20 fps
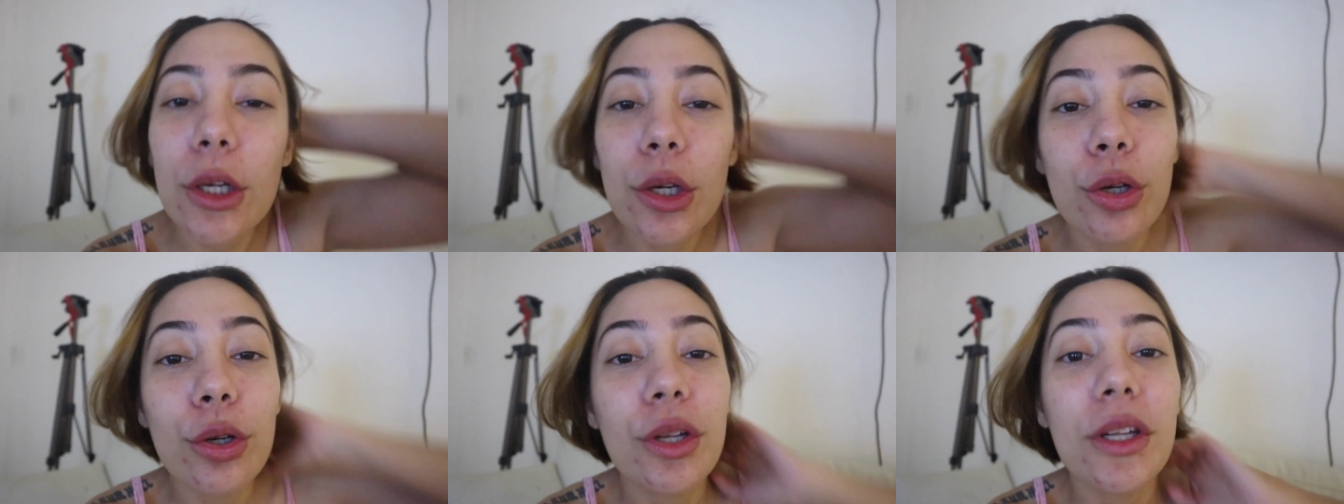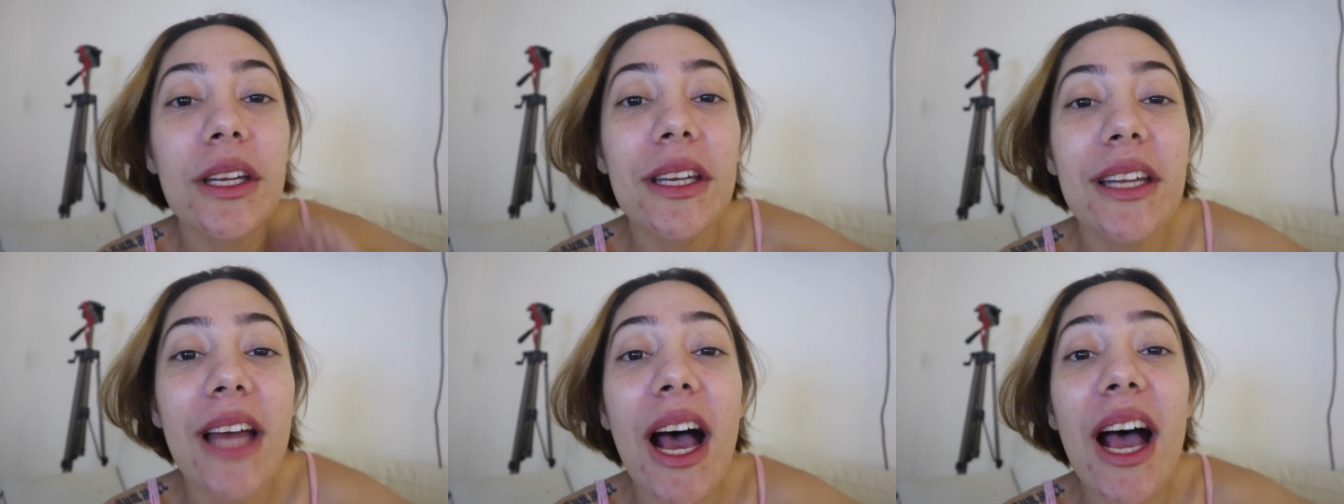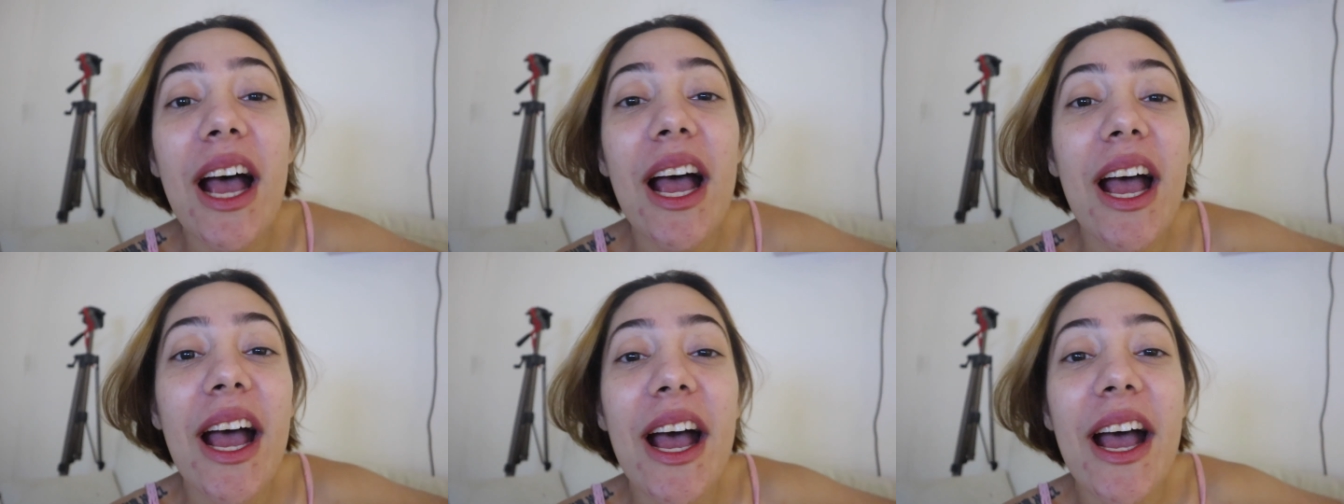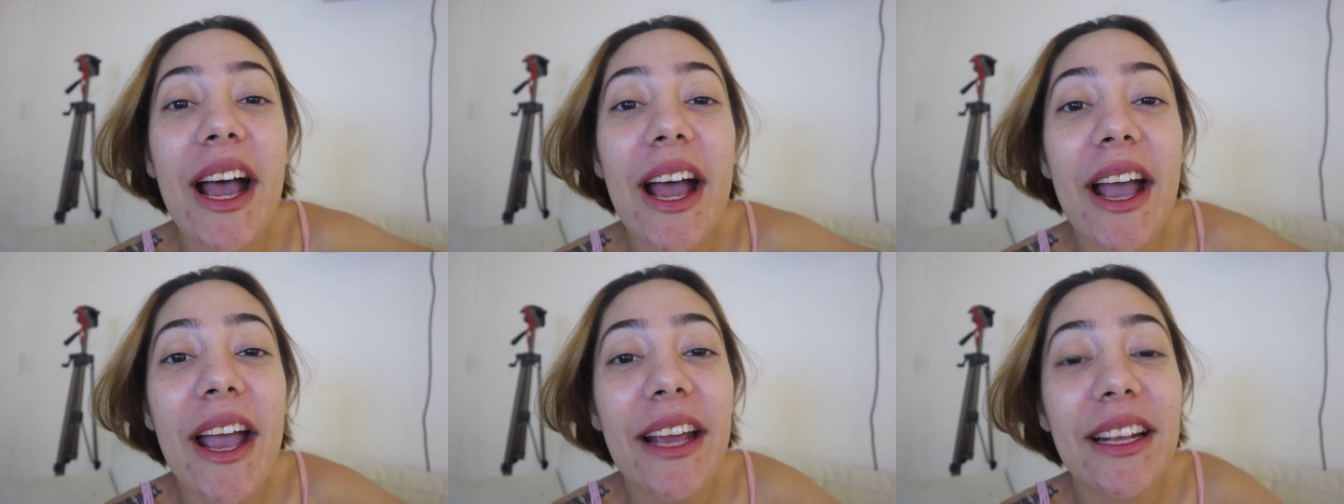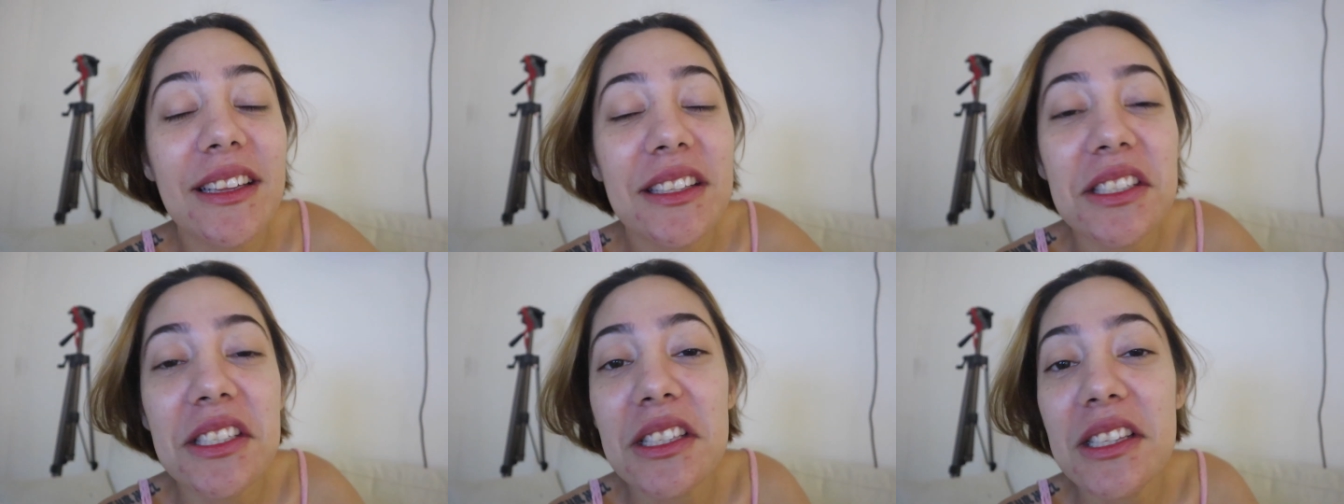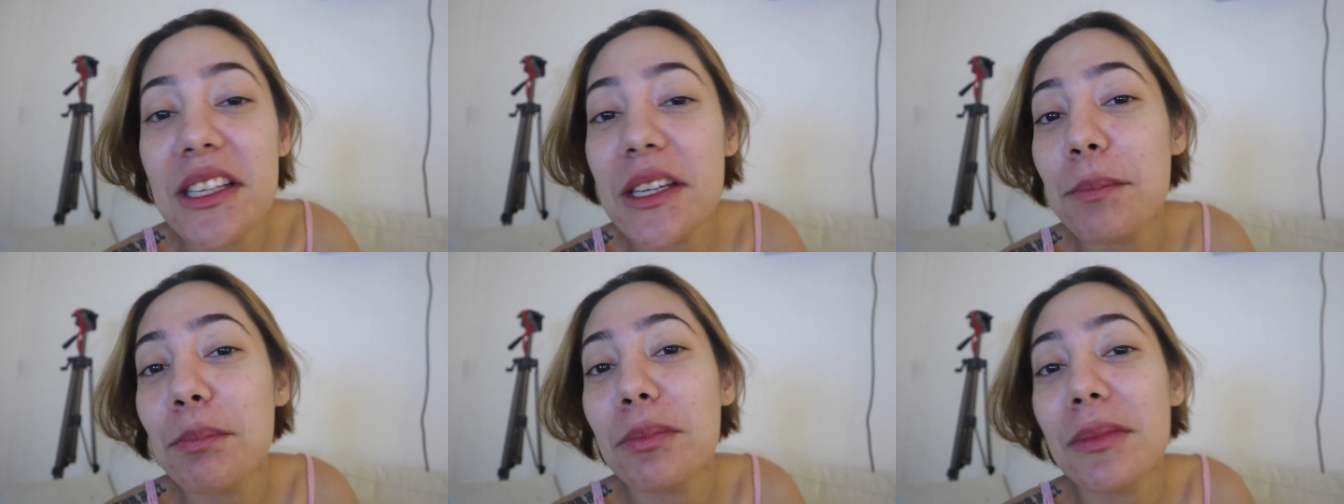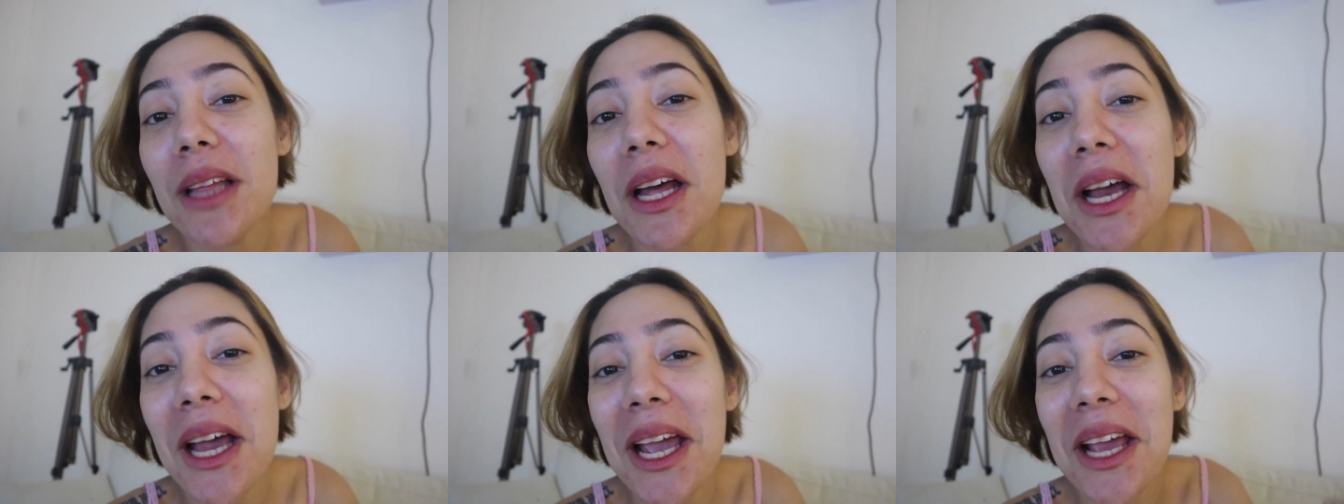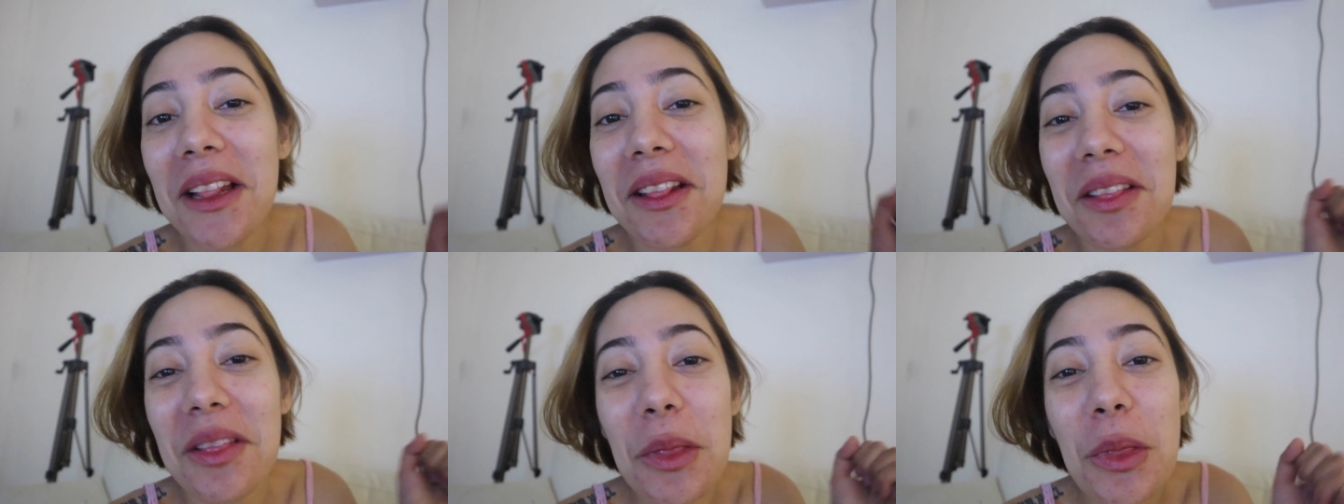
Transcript: Good night. Sleep tight.